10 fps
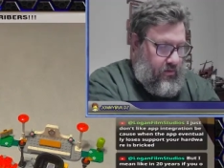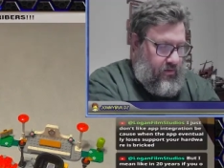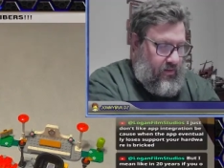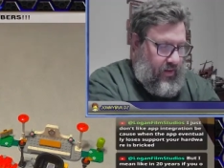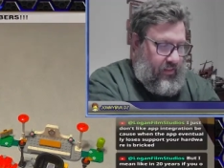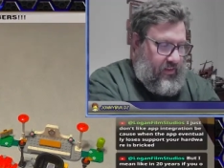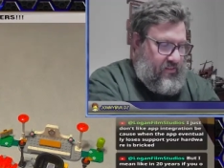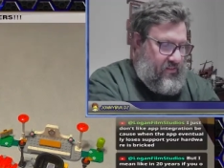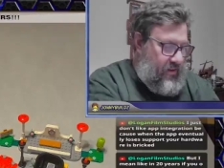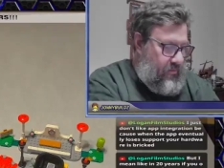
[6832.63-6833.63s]
Yeah, that's the
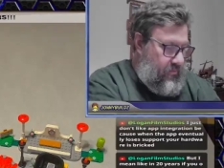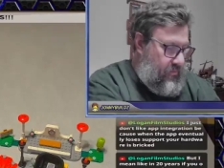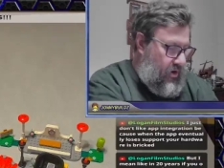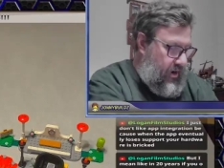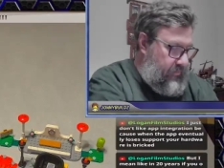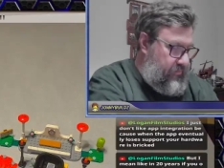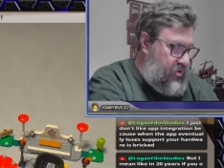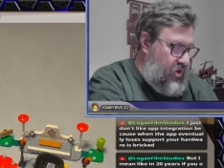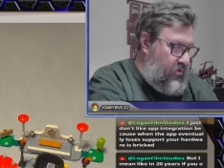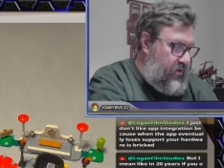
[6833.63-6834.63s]
same. All right,
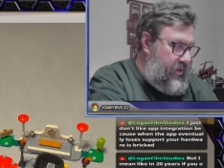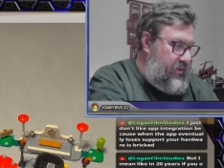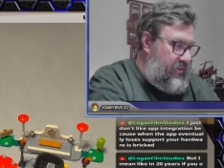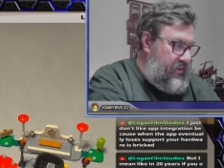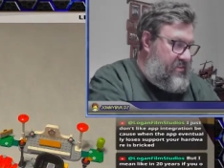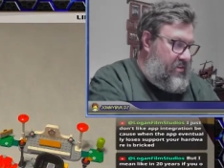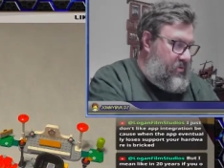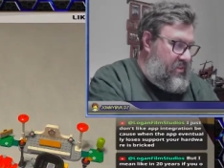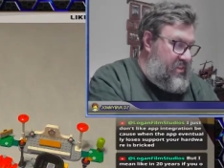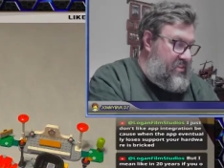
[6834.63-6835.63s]
so let's see
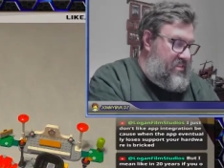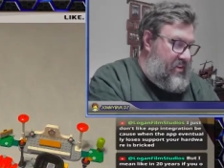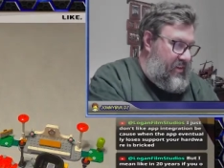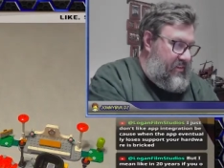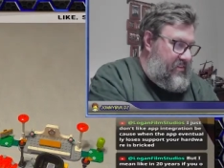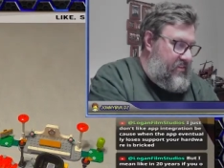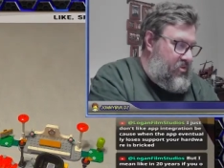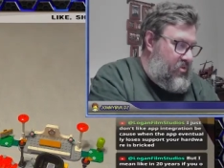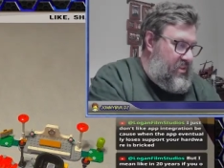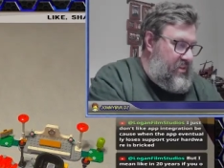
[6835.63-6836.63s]
what this does. So
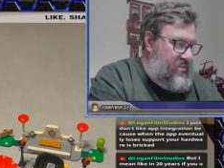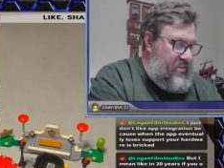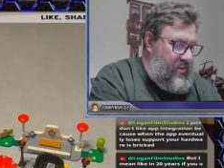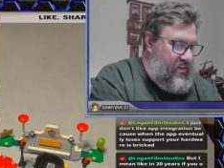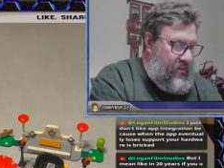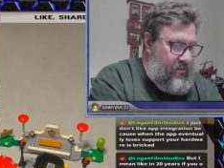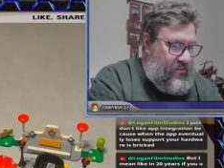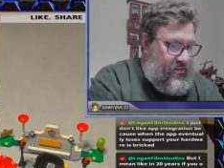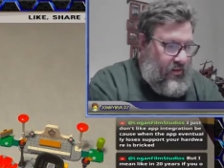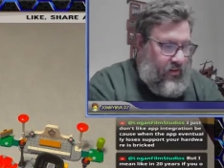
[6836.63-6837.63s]
this
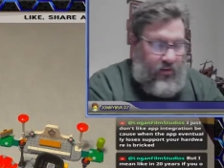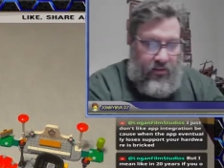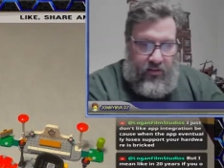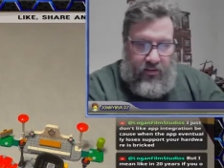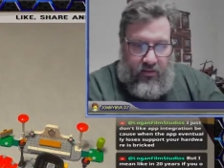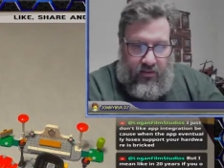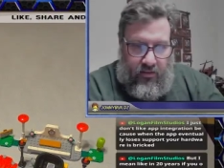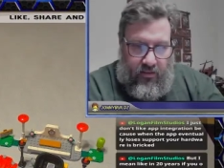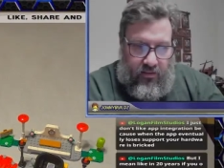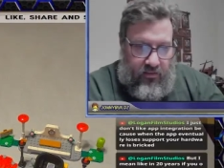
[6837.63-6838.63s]
is
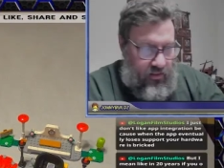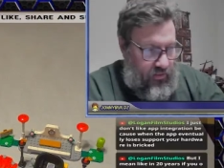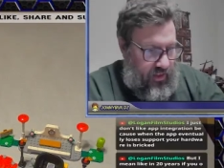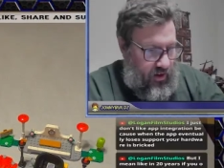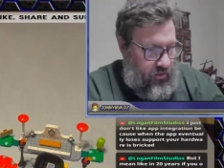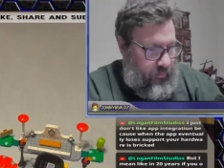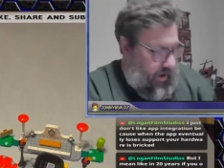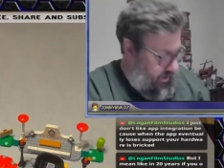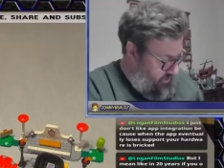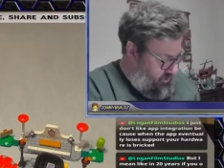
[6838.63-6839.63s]
the thing on the back
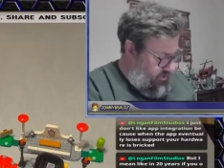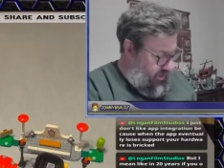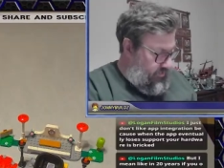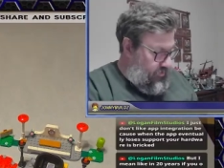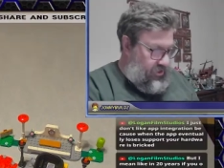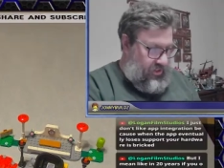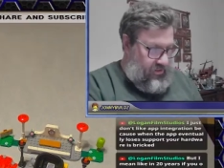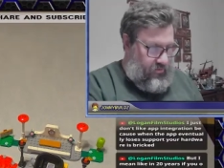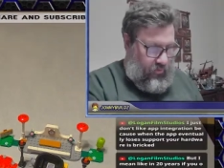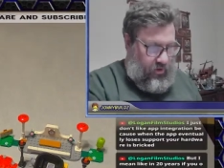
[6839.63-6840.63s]
of the train, which is,
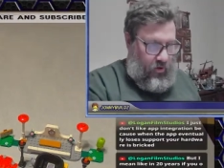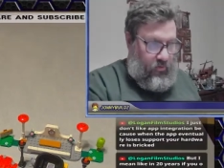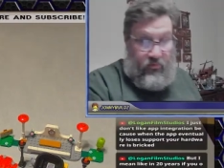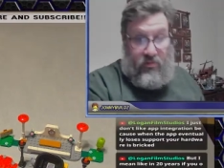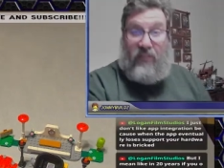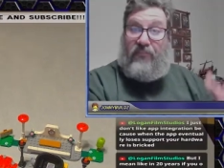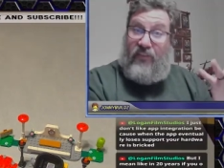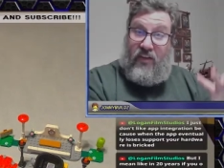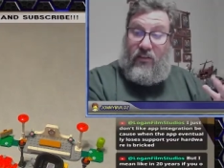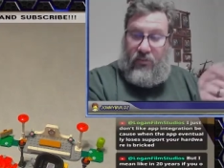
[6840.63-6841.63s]
you know,
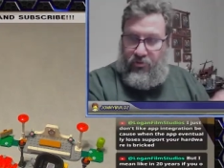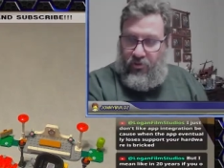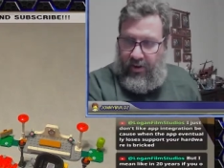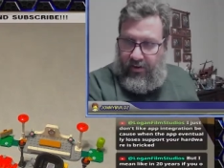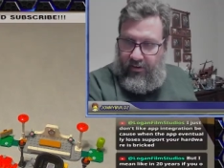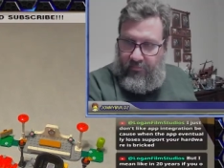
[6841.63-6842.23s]
defeating the train.